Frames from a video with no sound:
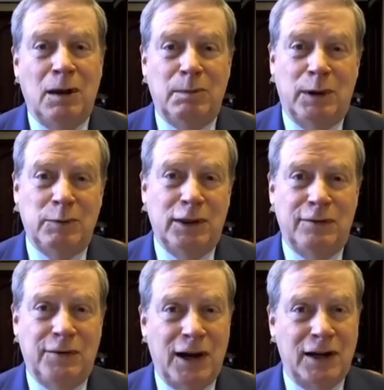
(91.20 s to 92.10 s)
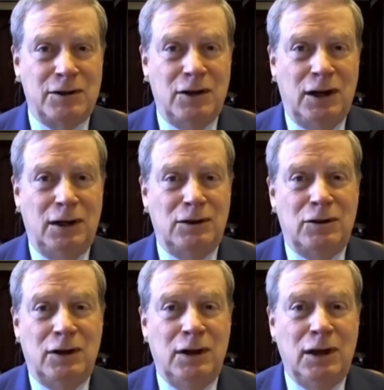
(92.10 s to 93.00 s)
But when the facts
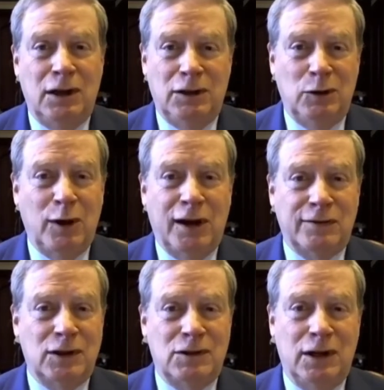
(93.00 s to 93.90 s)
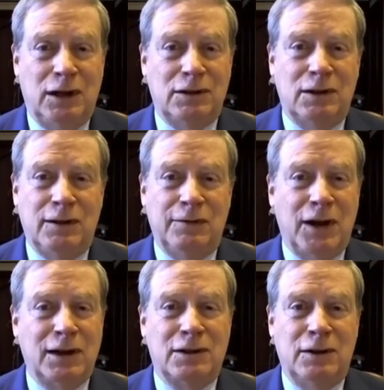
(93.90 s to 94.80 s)
change, you have to change. And the
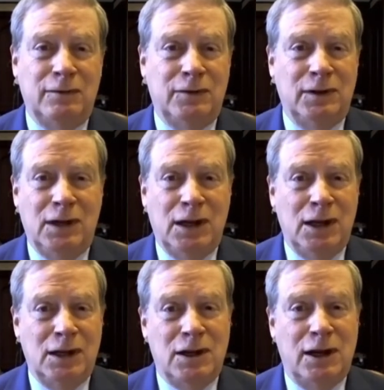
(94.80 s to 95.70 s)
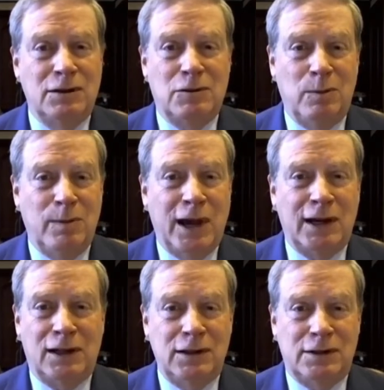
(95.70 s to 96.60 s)
facts have changed
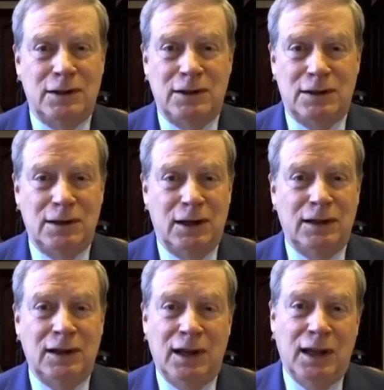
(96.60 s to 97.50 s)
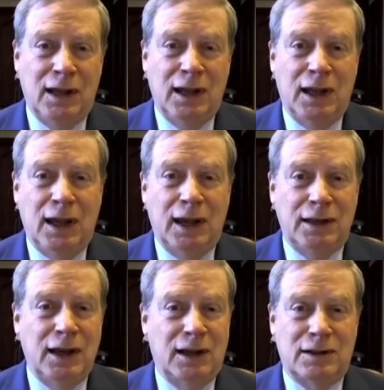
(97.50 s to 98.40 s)
dramatically since then.
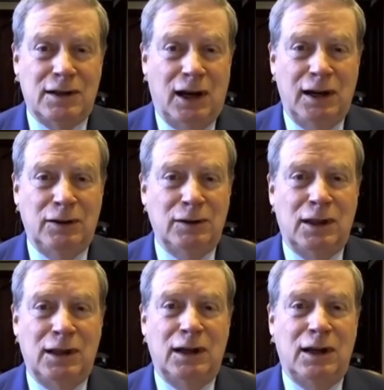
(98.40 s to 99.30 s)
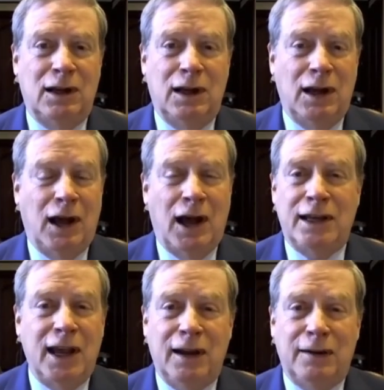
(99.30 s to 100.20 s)
And yes, I
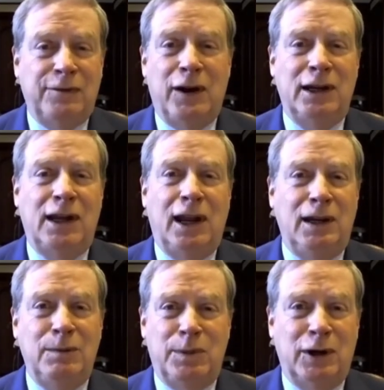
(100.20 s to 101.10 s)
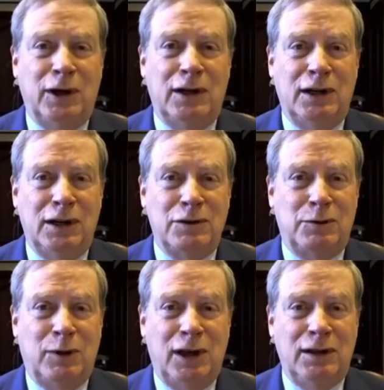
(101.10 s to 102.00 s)
can't find any period in
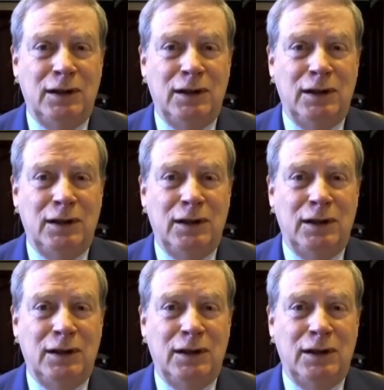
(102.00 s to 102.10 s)
history